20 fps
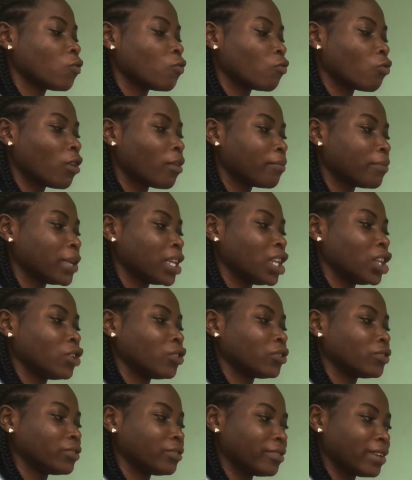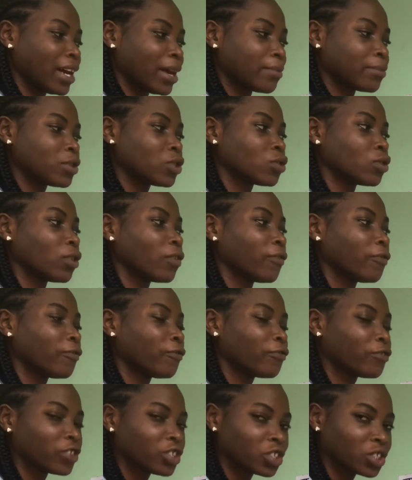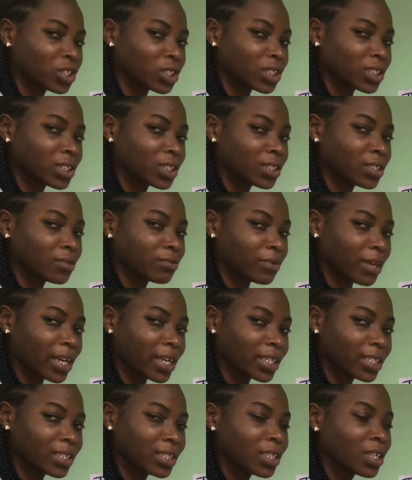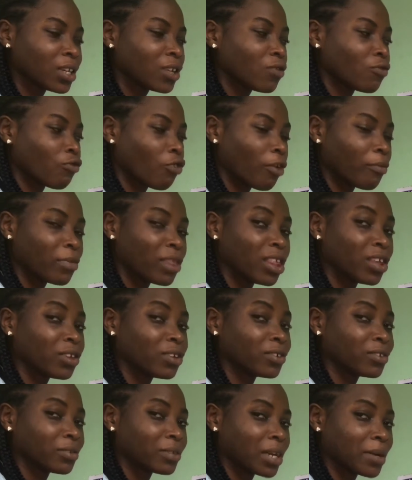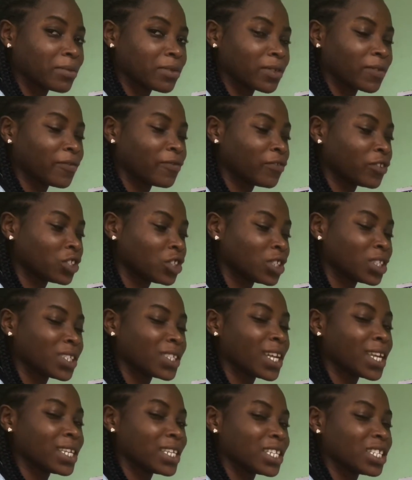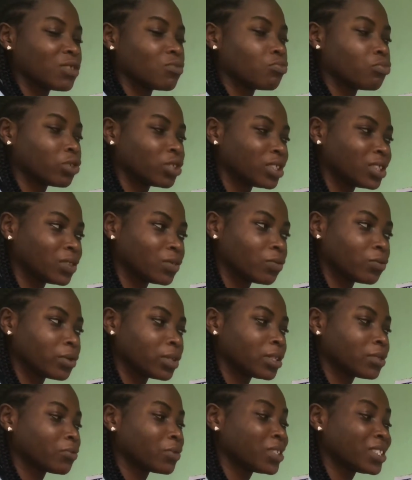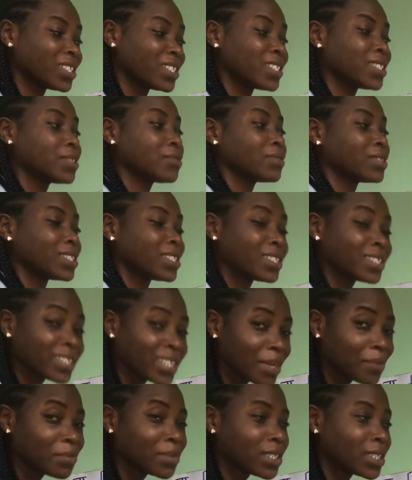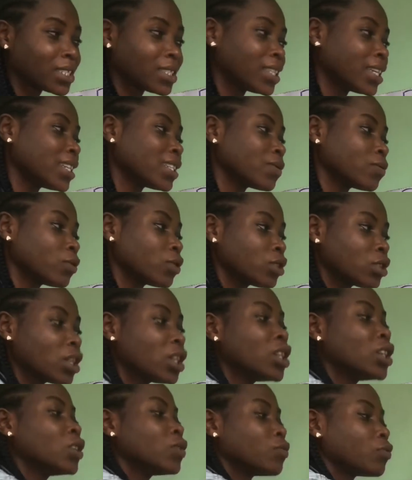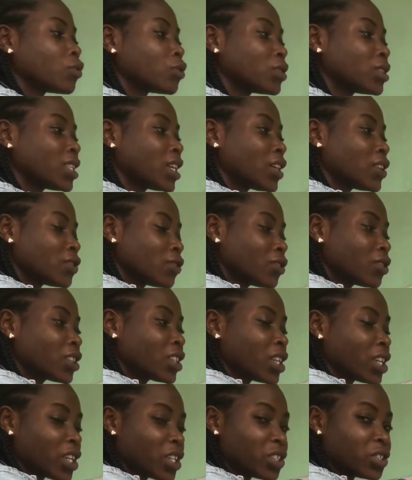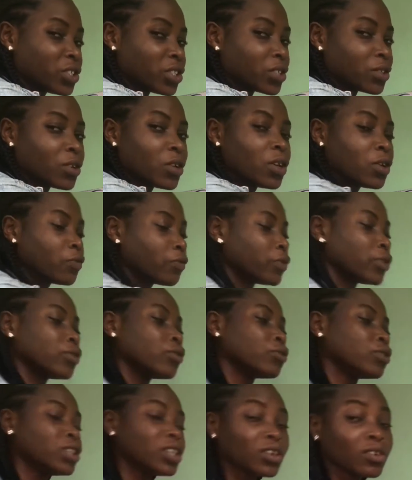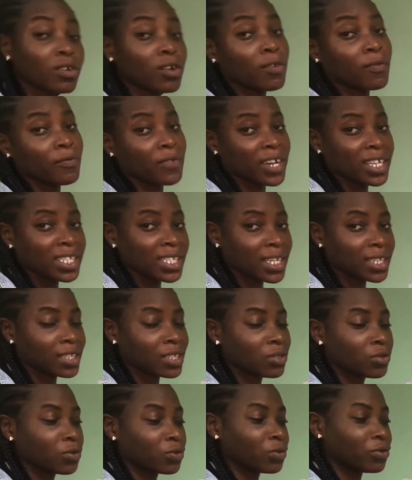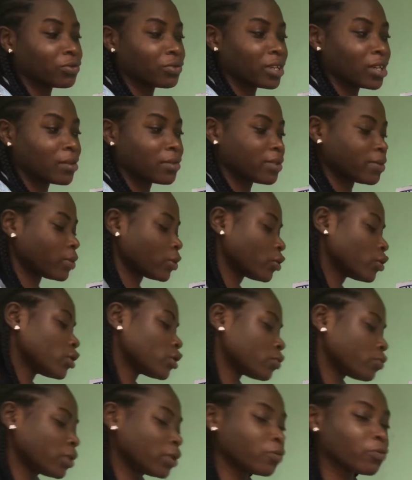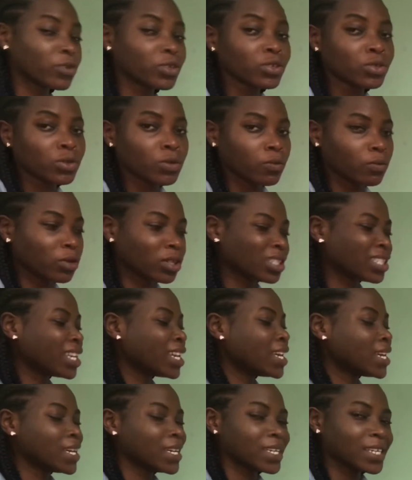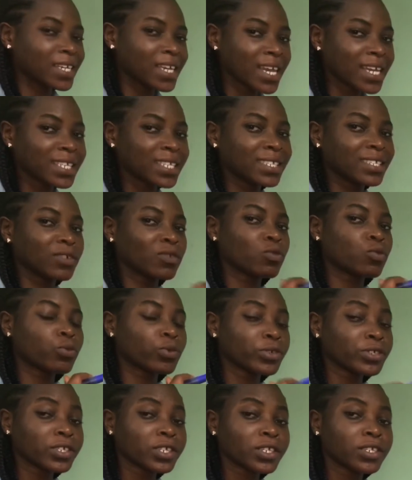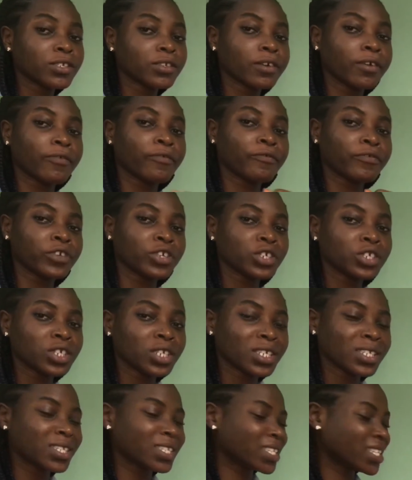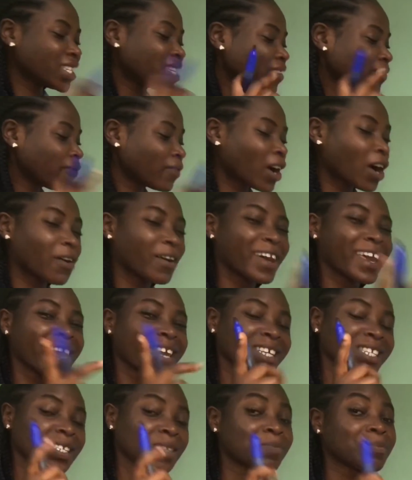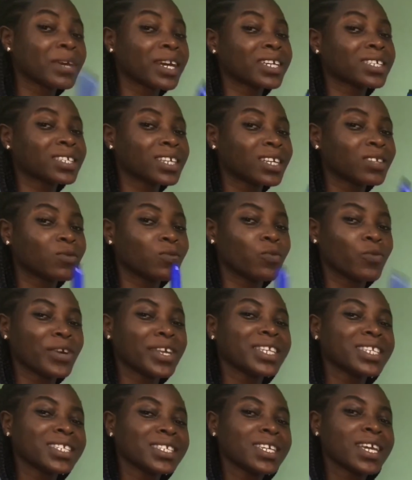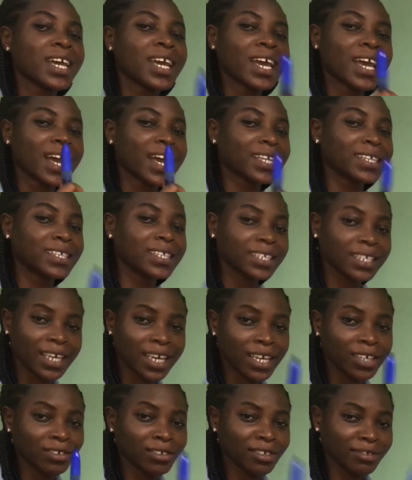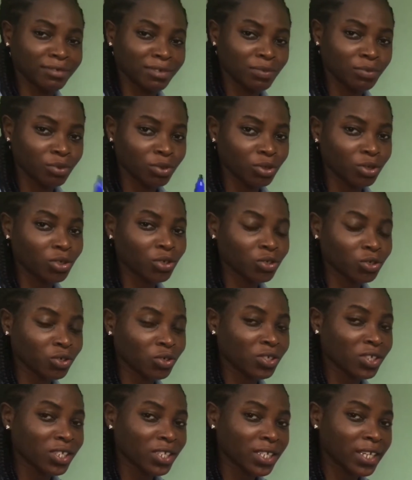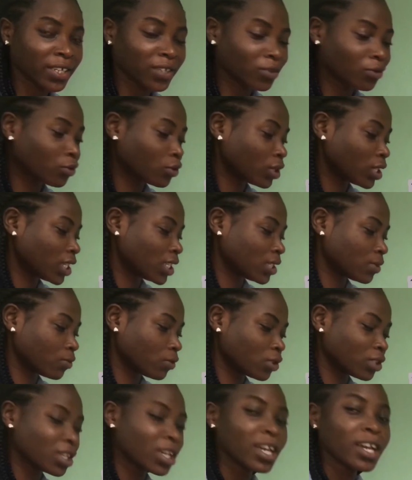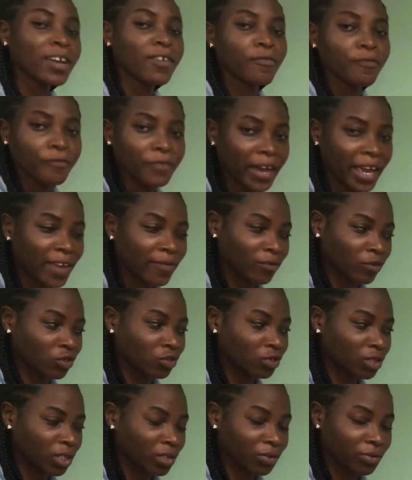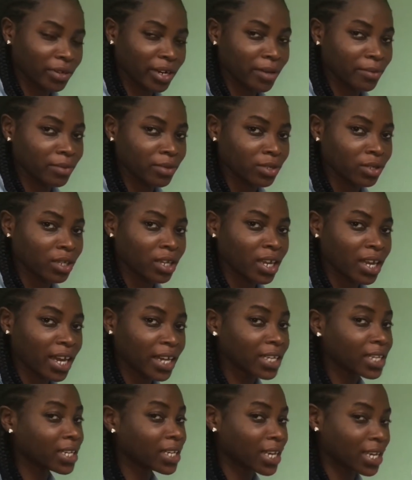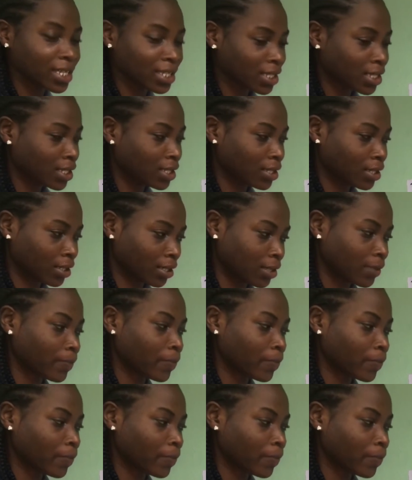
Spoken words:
1 million grams of fishes, right? 1 million grams of fishes, that is body weight, which is still the same thing as what? 1,000 kg. We only converted it to grams because we want to what? Get the quantity of fishes if our expected weight at the end of the production cycle is what? 500 grams. Are you getting it?